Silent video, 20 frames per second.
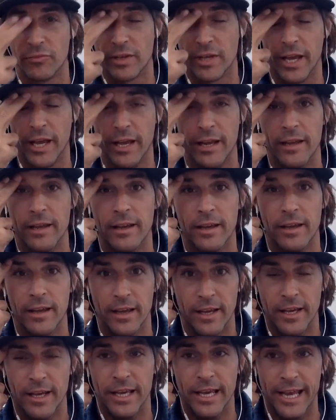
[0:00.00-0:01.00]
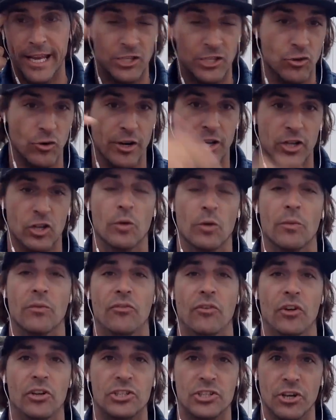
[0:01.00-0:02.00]
Okay. He joined a global
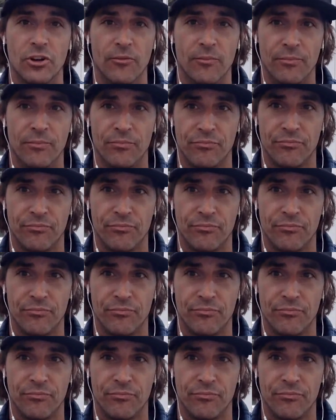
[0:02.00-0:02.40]
affiliate zone.